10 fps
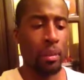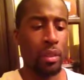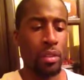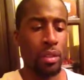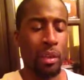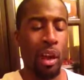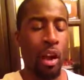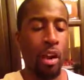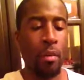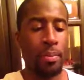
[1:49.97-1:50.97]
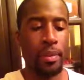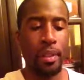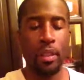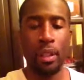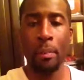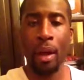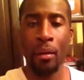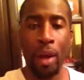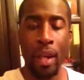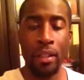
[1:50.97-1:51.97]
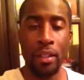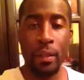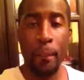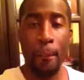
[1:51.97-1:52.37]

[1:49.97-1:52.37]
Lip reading: you know, some carbs in my rice.